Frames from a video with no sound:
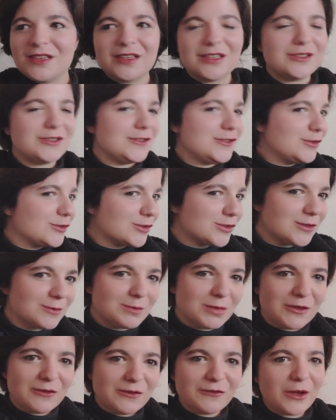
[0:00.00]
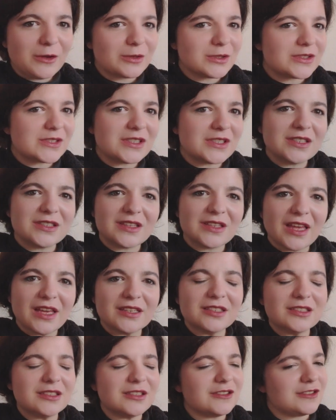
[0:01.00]
You shouldn't be focusing in
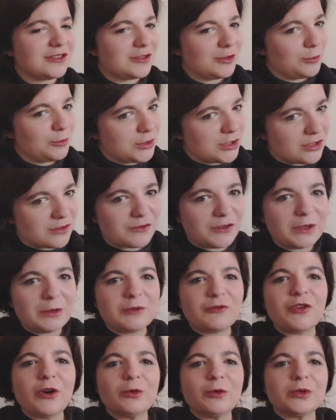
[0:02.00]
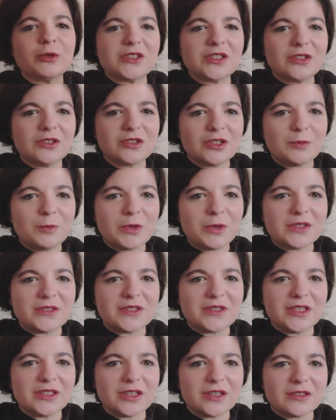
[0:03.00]
that. We should be focusing on the
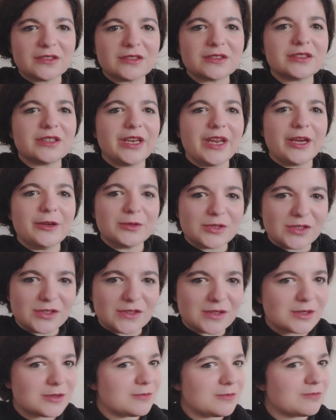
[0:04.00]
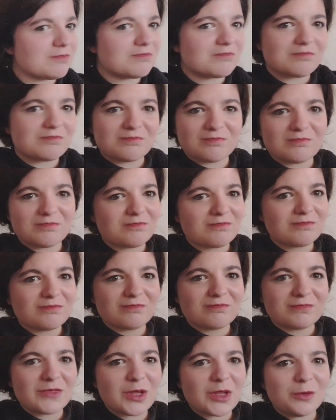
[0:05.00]
birthday girl. It's just,
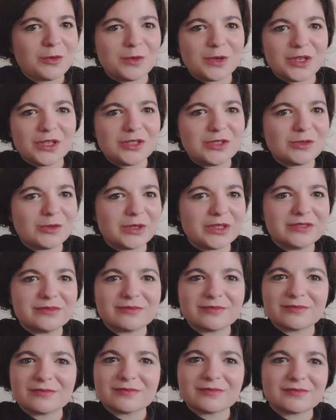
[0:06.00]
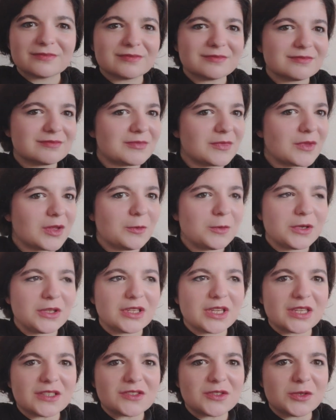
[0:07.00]
what are you doing? What are you
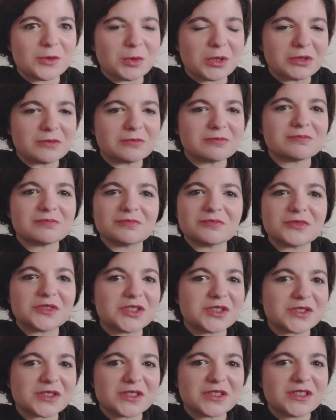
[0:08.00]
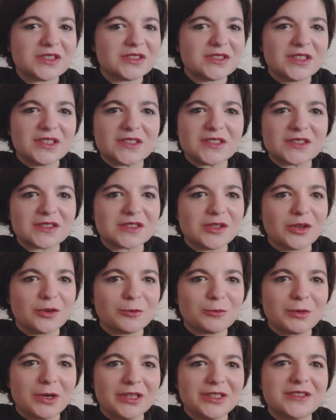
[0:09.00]
guys doing? Just, this is
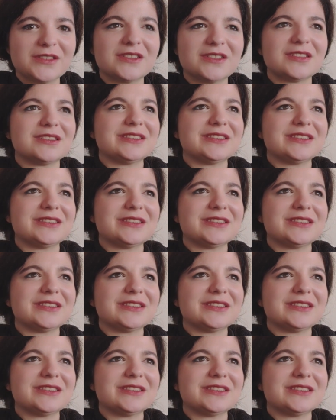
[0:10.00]
not right.